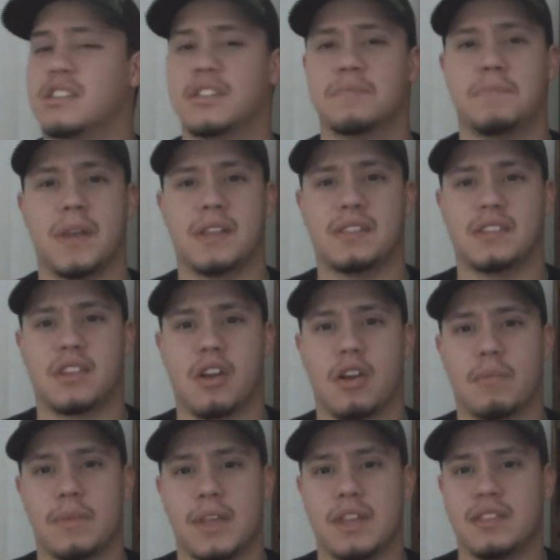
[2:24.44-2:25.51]
just basic
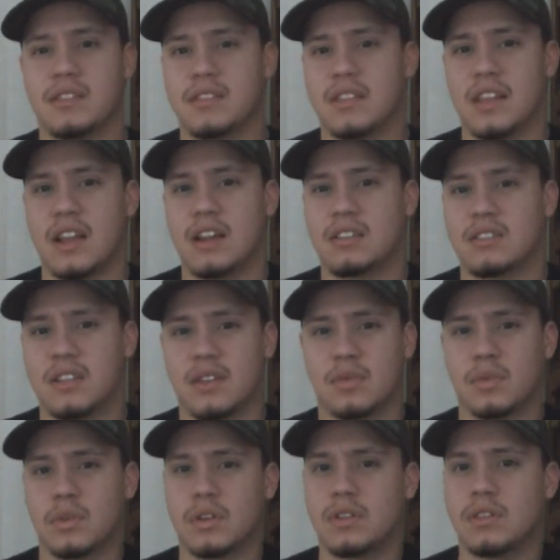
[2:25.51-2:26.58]
carbines in the
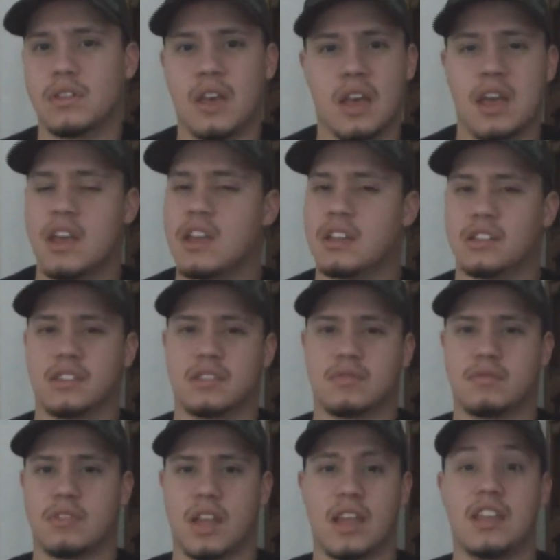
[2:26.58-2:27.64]
airsoft world,
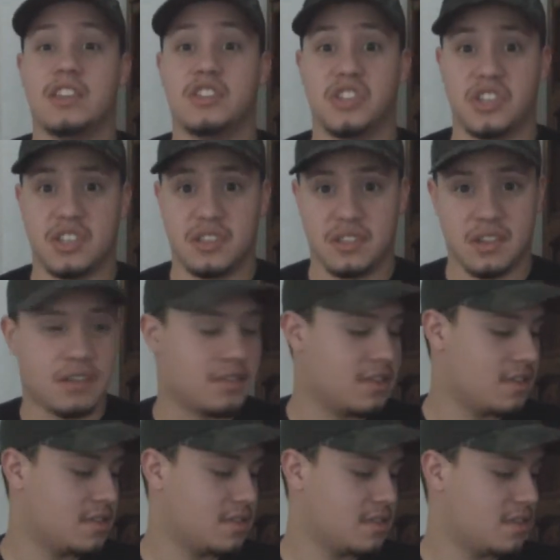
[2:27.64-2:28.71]
just AEGs. There
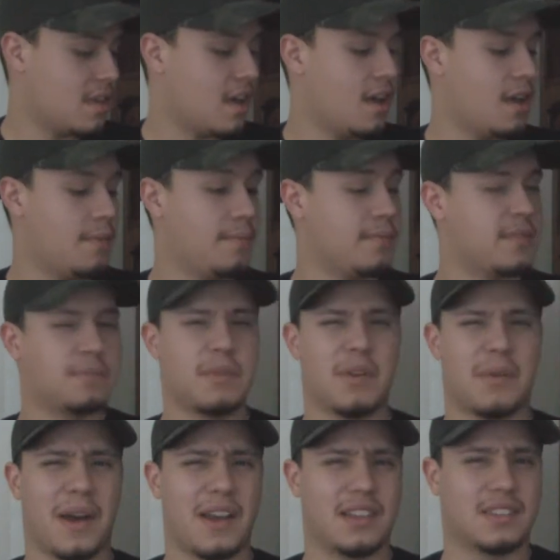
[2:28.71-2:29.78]
it is. It's been
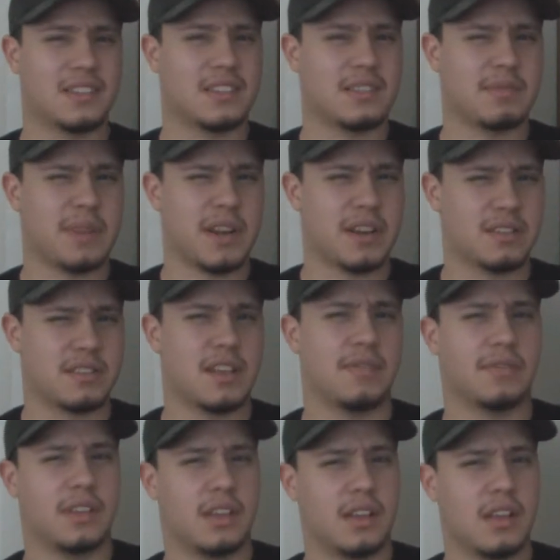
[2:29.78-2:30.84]
a while since I've been
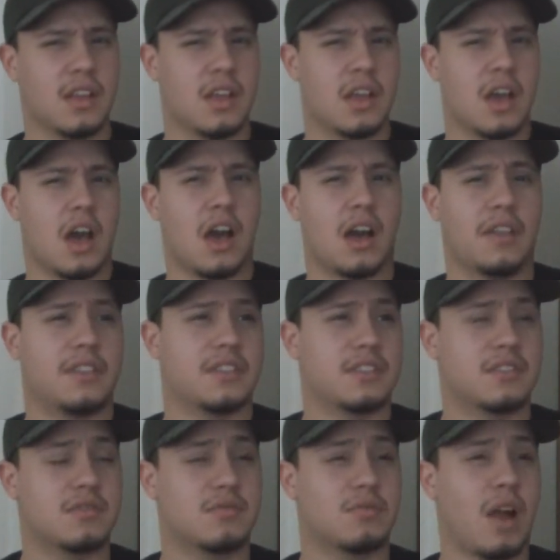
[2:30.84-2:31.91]
airsofting.
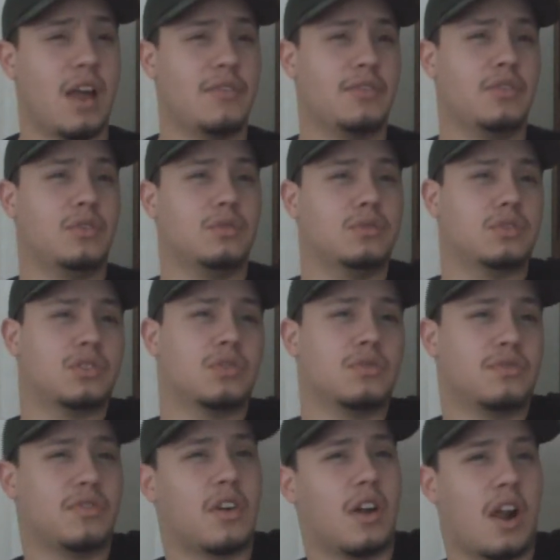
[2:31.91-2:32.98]
This rifle
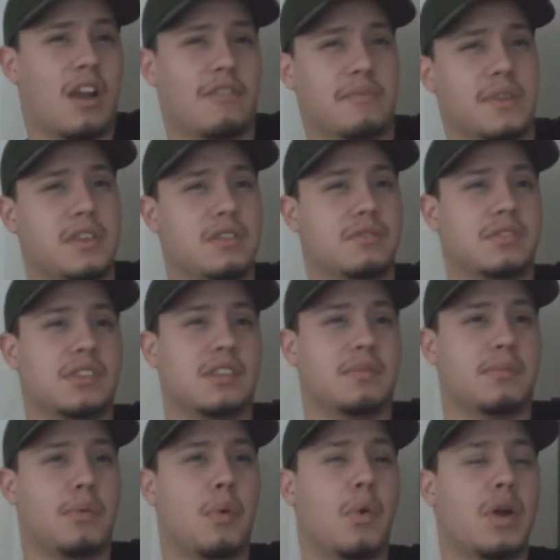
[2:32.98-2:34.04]
so far I've been
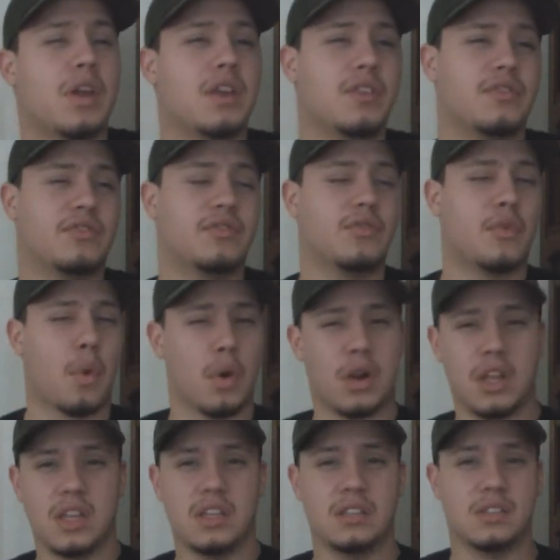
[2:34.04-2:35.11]
using
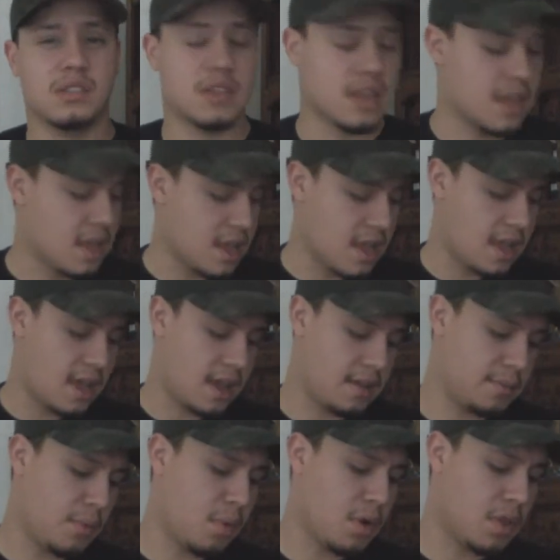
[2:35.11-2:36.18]
.40s
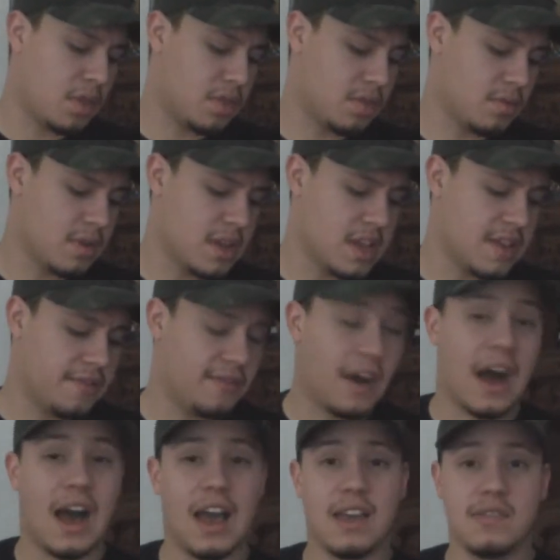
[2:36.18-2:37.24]
and
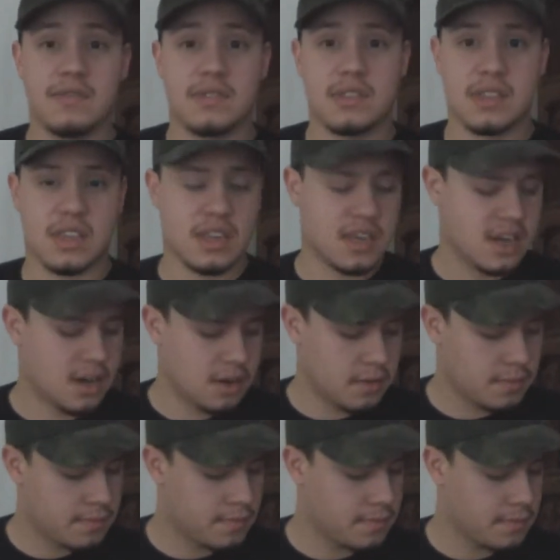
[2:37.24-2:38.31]
.35s in here.